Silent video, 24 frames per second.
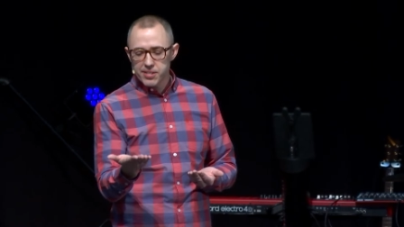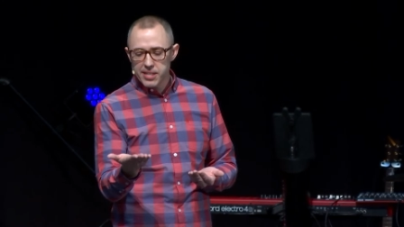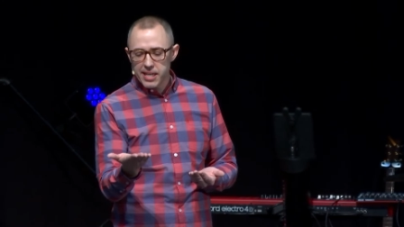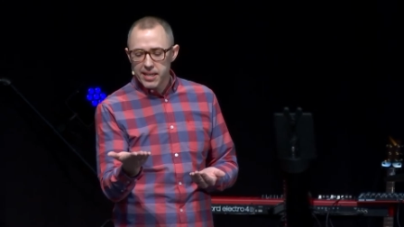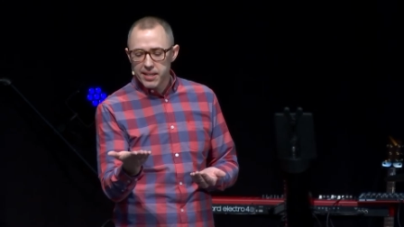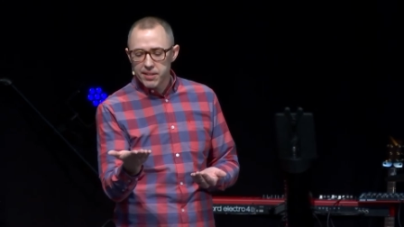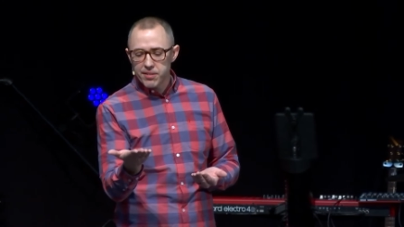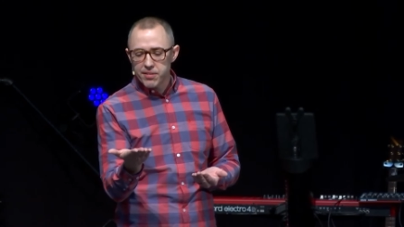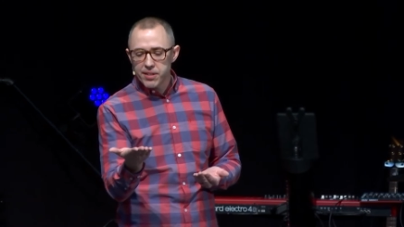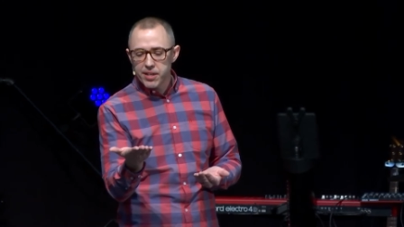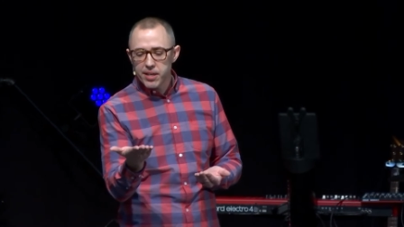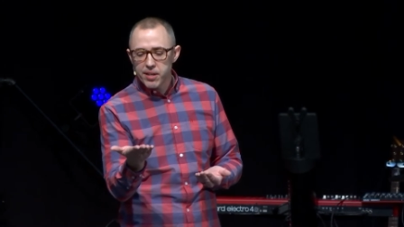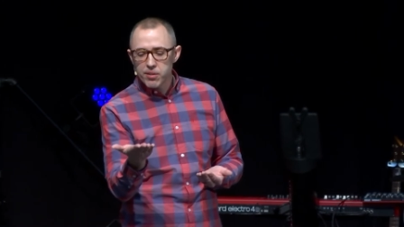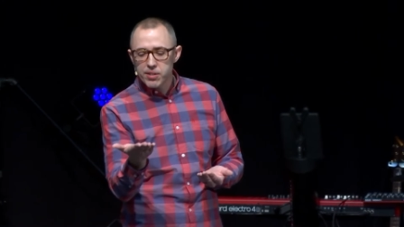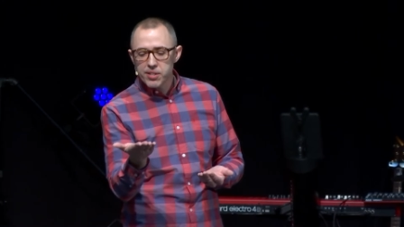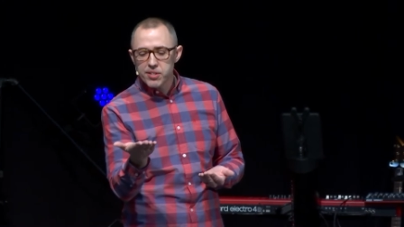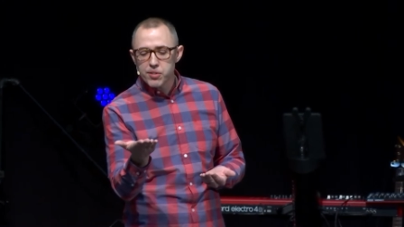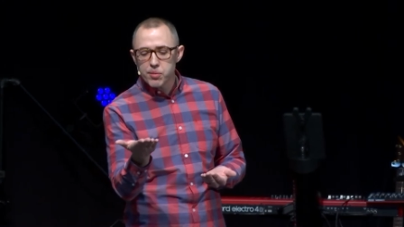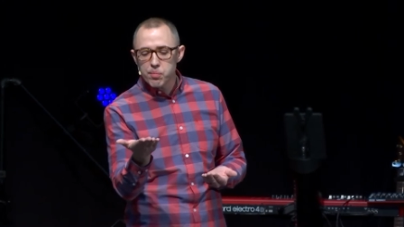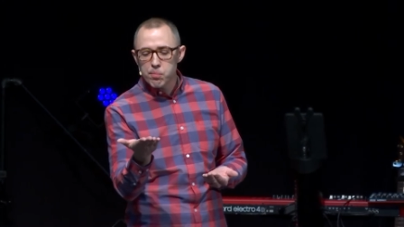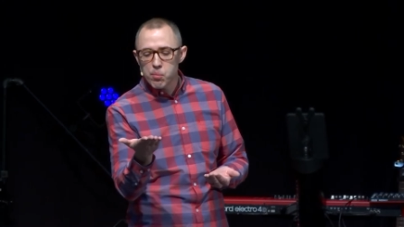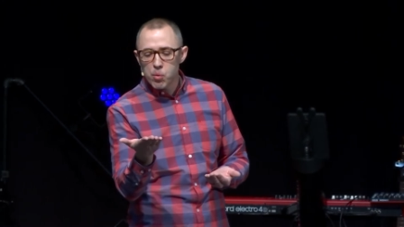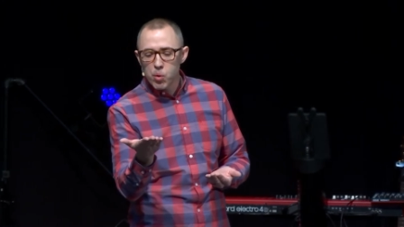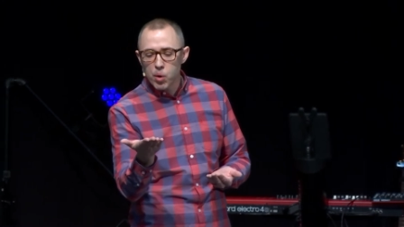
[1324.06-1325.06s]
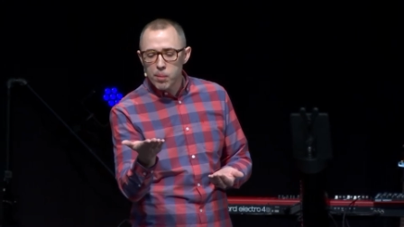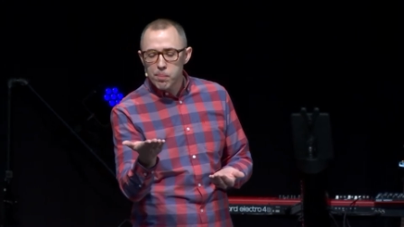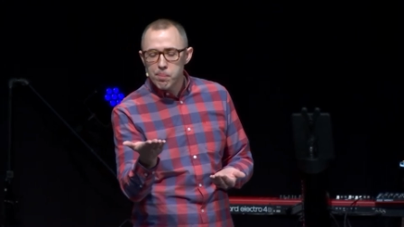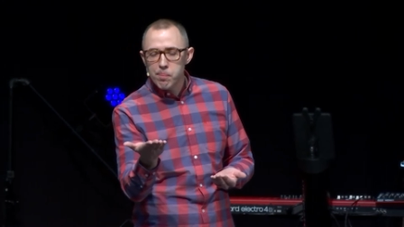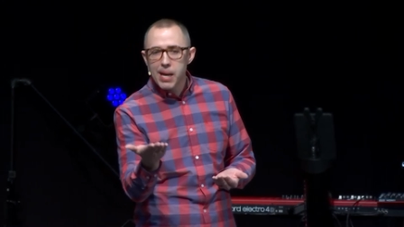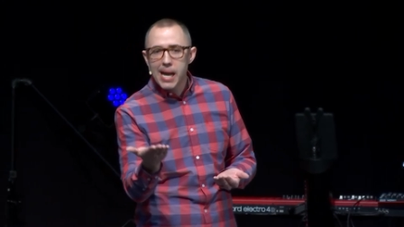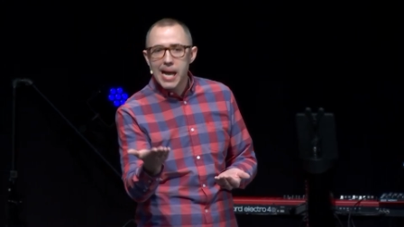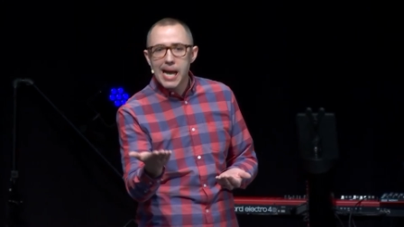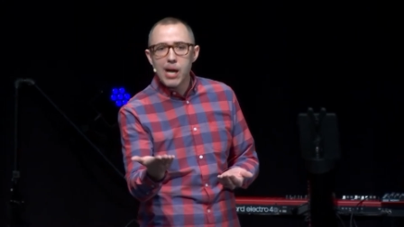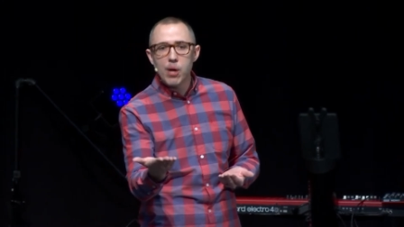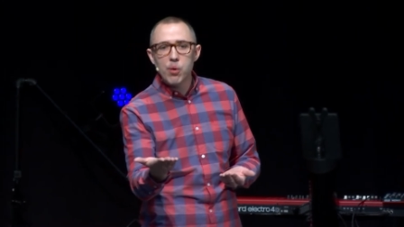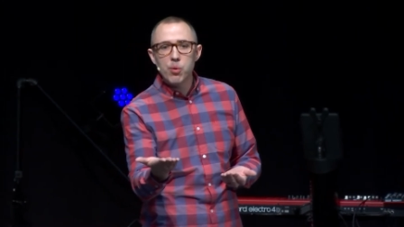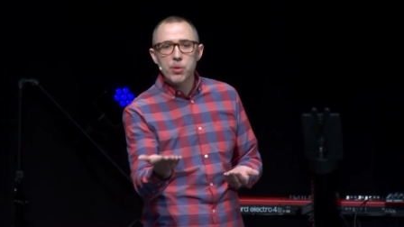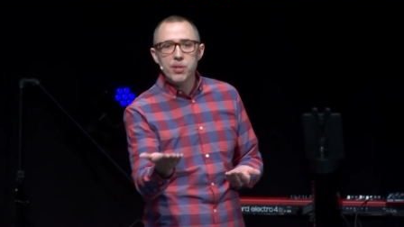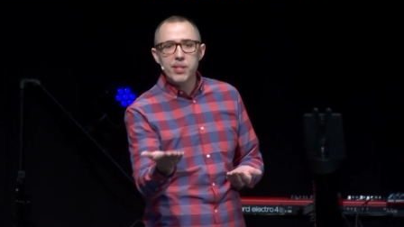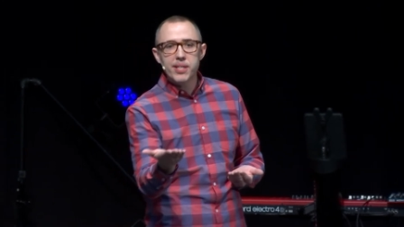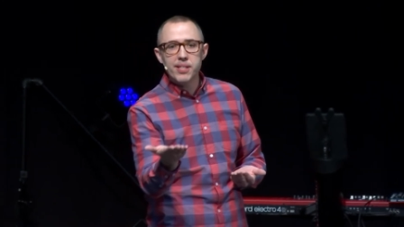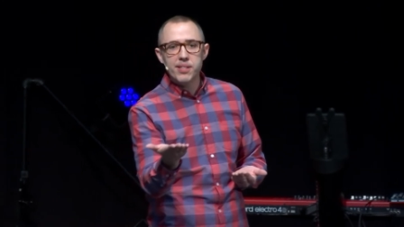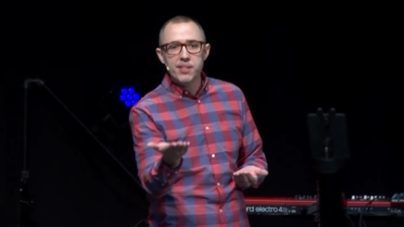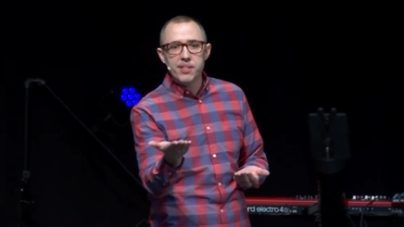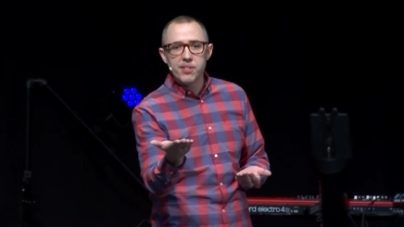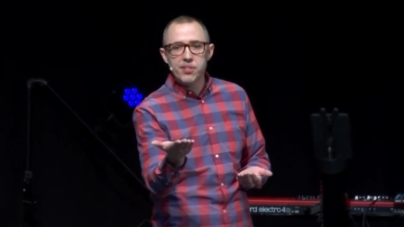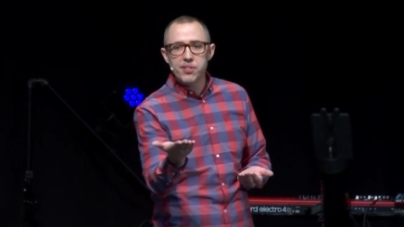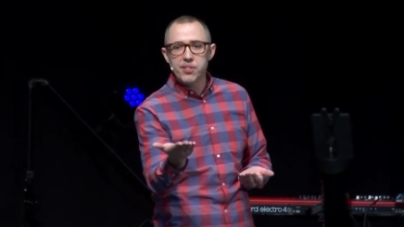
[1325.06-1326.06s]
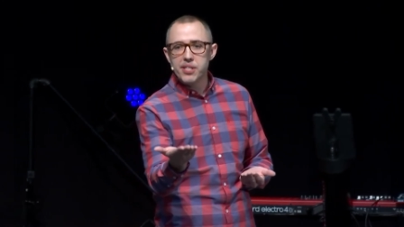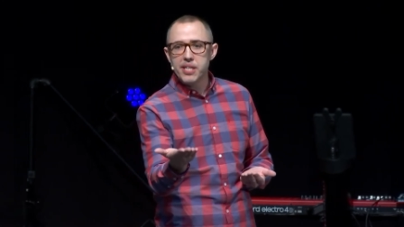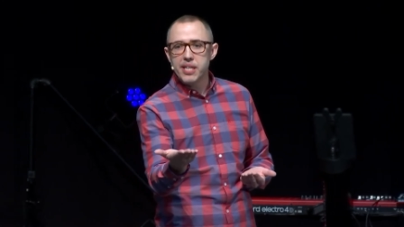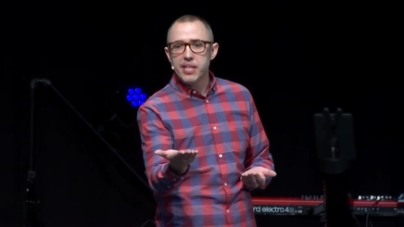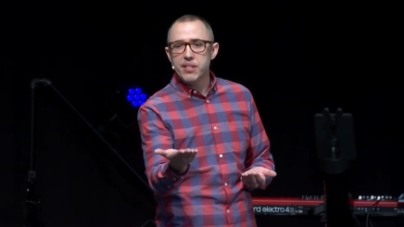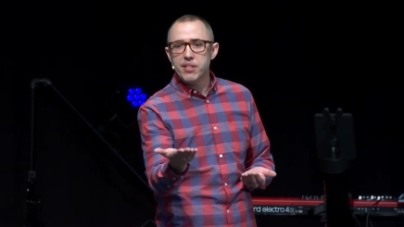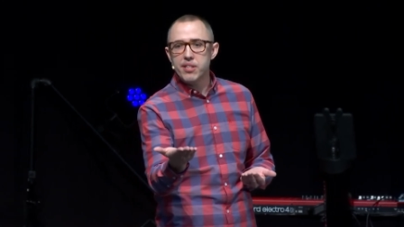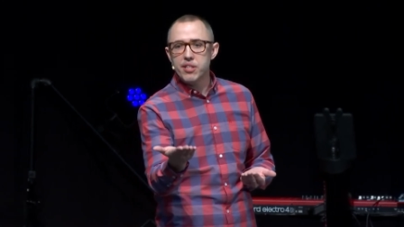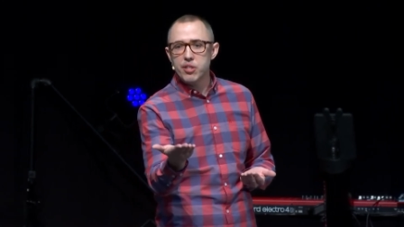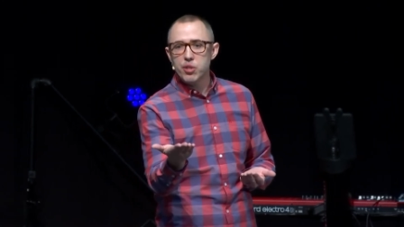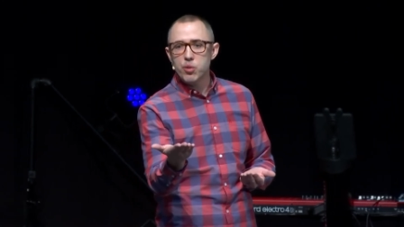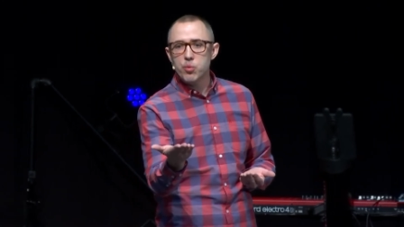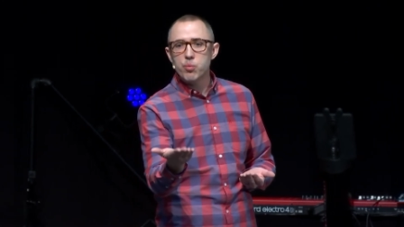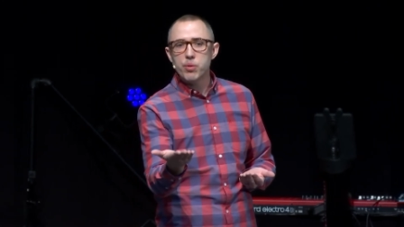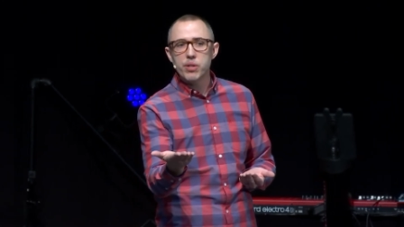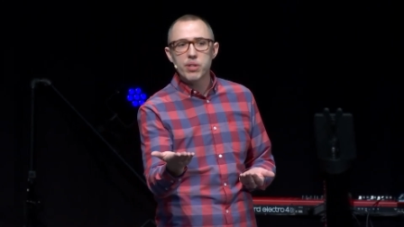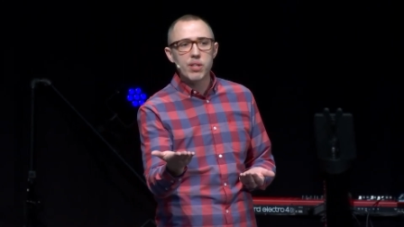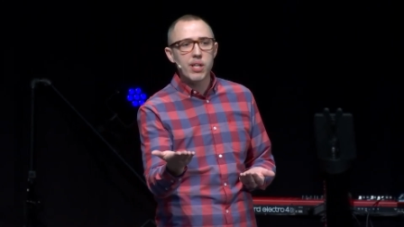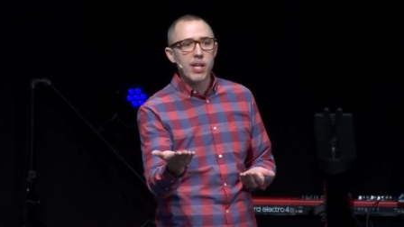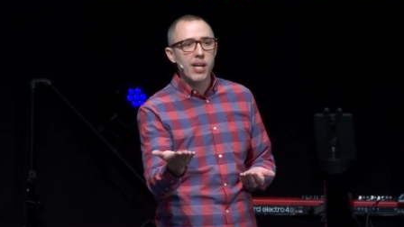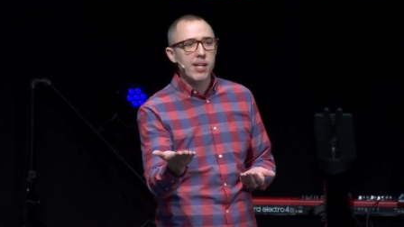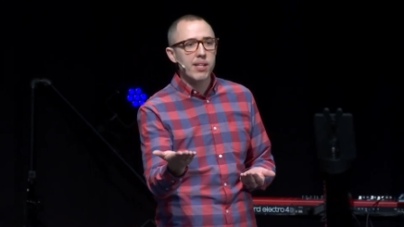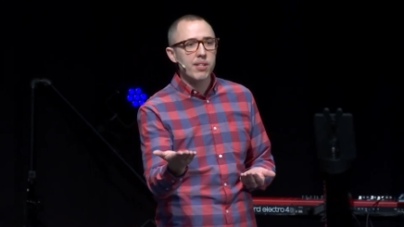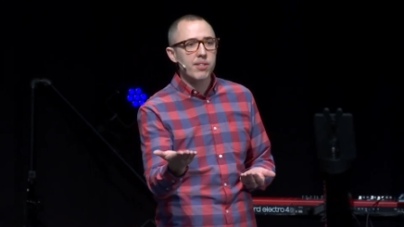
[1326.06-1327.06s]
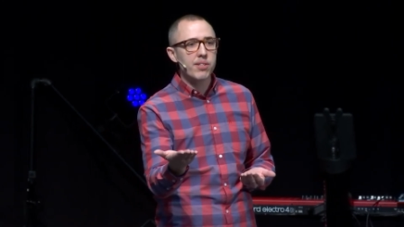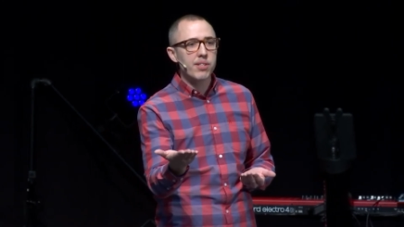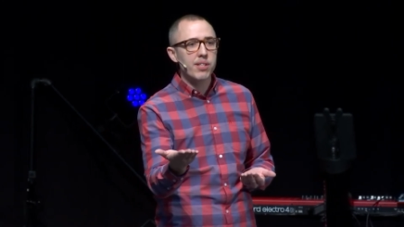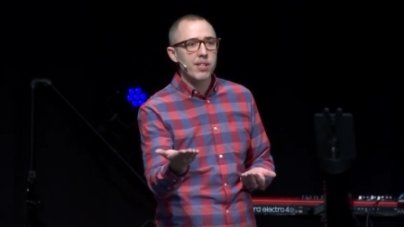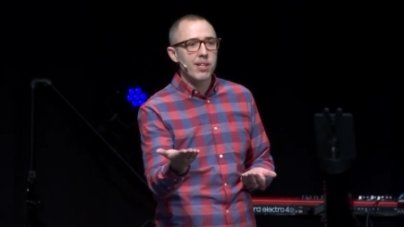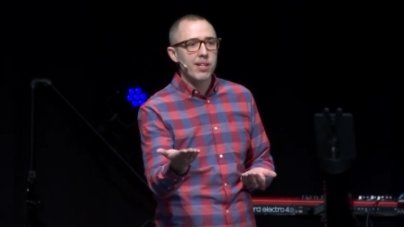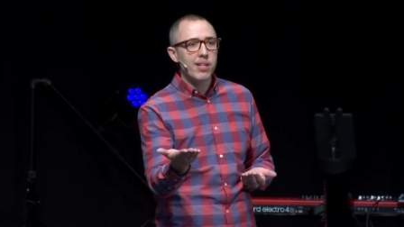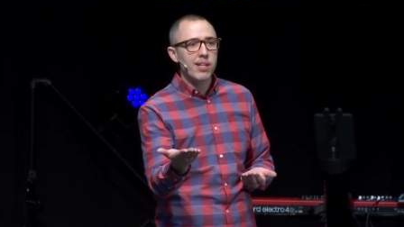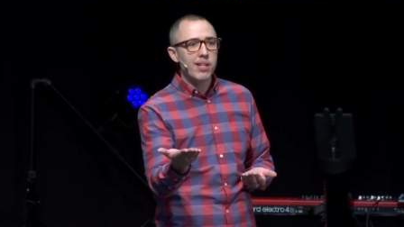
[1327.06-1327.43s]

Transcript: saying there is more power in the seed than you realize.